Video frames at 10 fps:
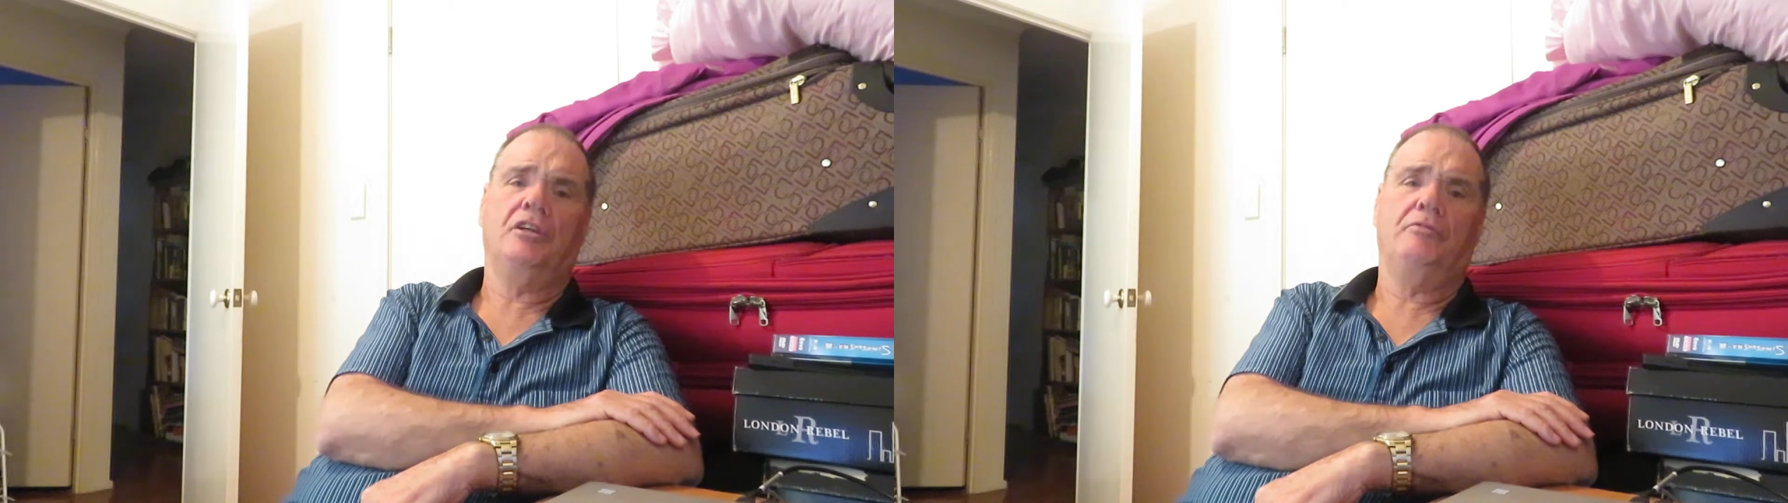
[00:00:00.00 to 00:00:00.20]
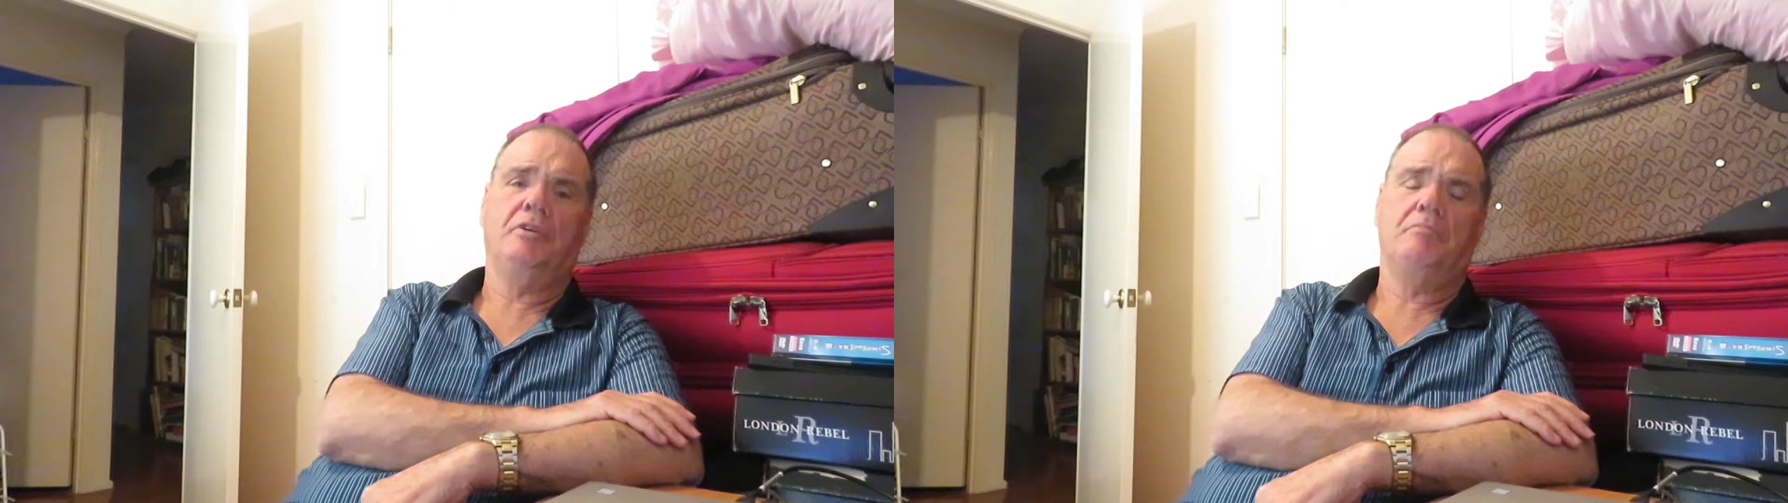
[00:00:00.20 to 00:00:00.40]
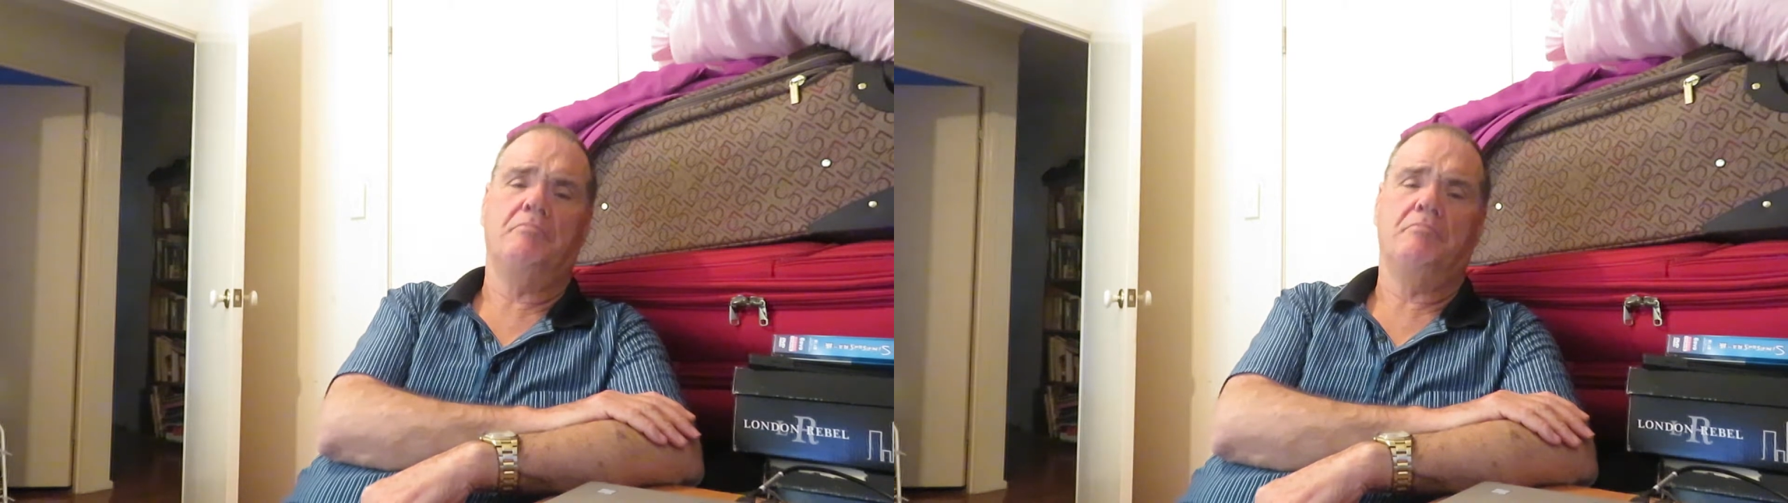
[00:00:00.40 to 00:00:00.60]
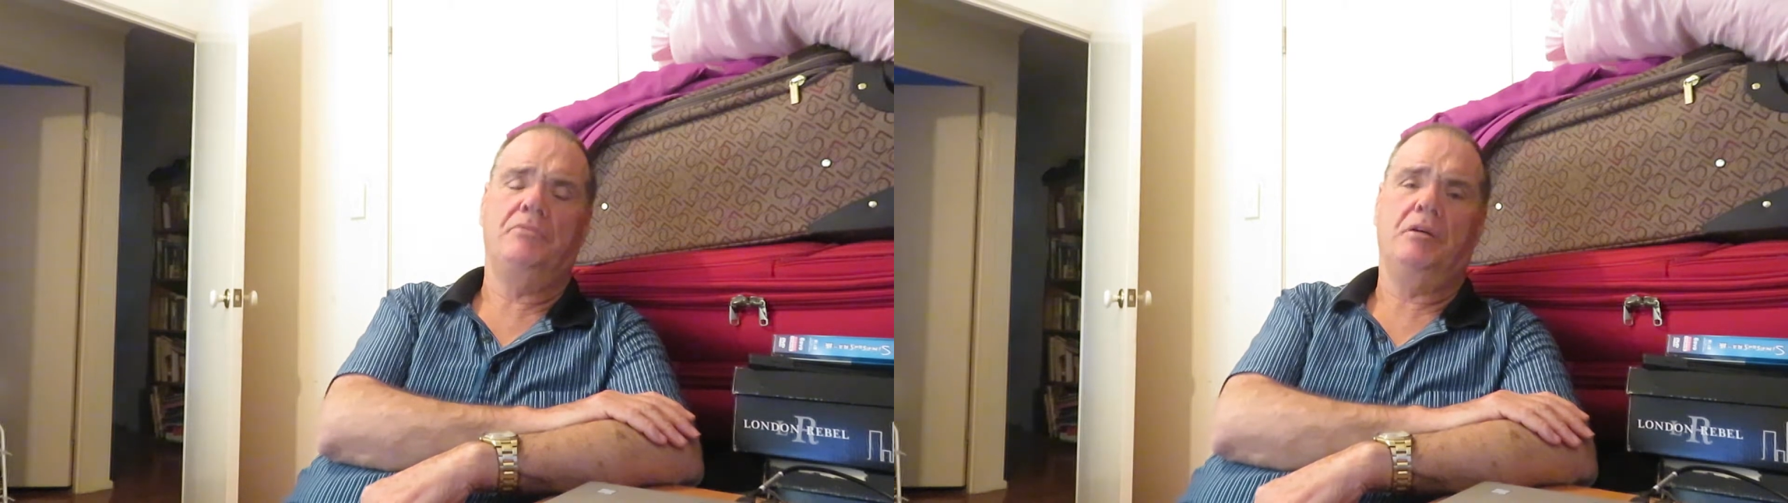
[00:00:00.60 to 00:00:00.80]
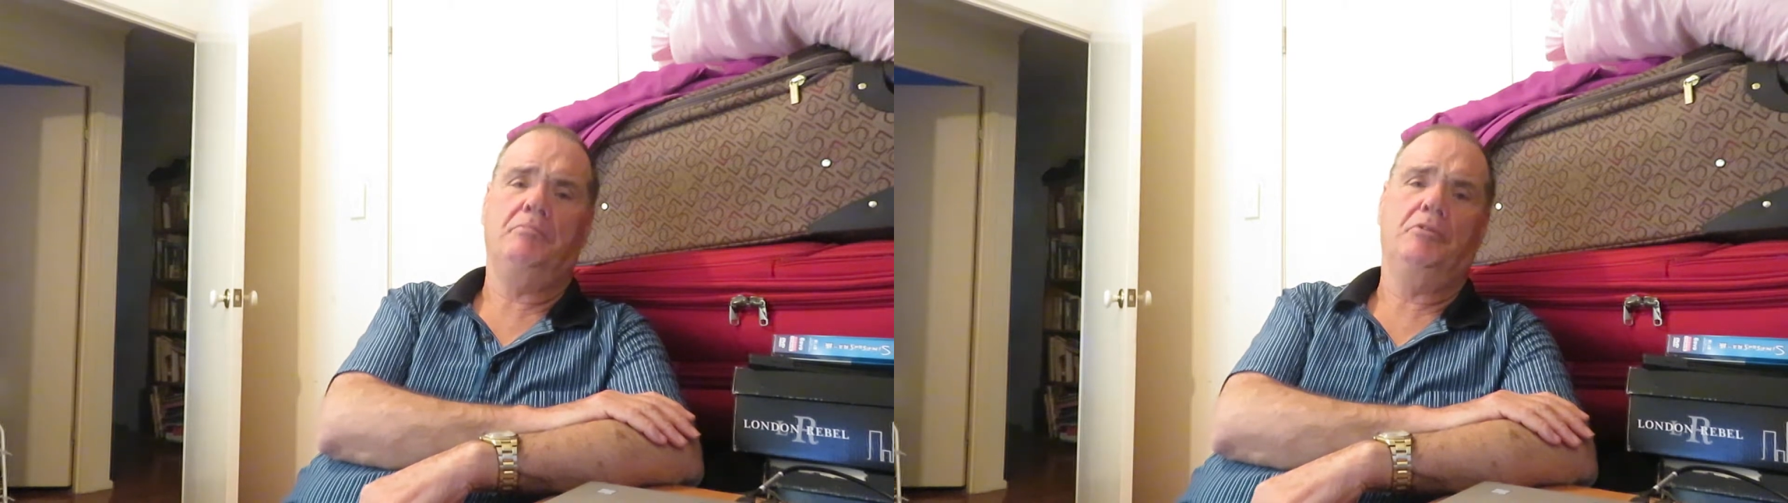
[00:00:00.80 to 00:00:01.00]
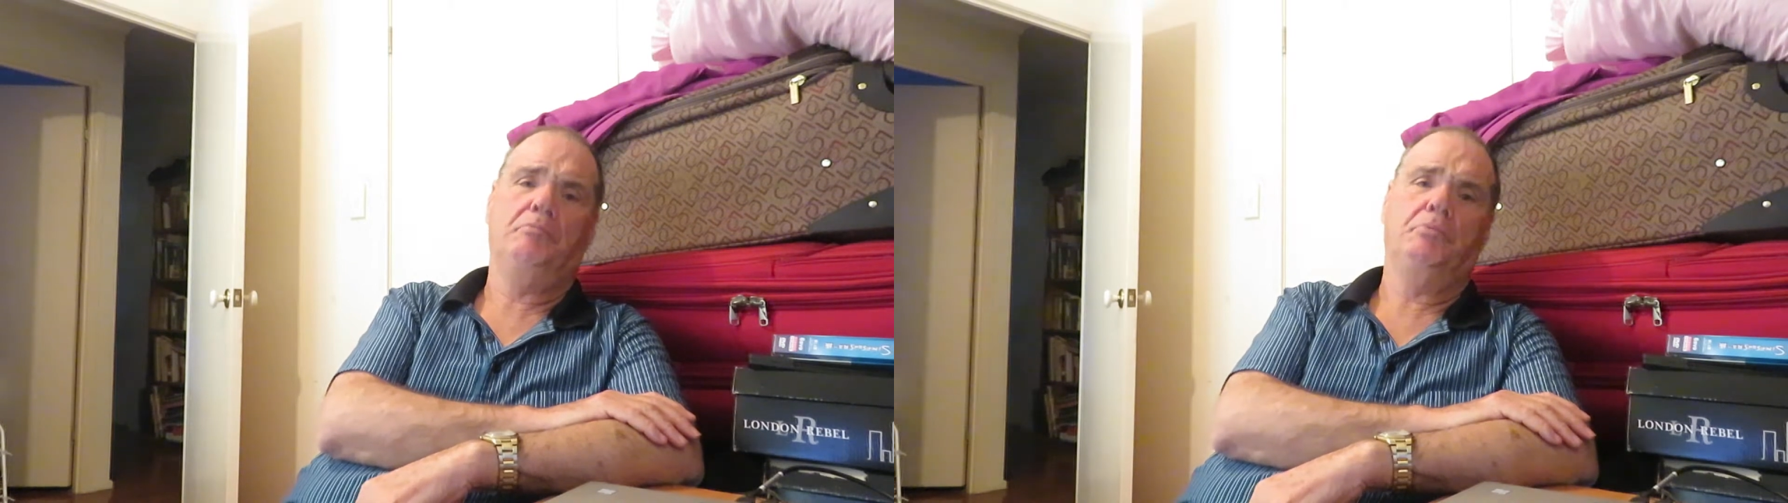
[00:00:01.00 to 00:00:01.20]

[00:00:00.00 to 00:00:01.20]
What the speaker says: and I read a number of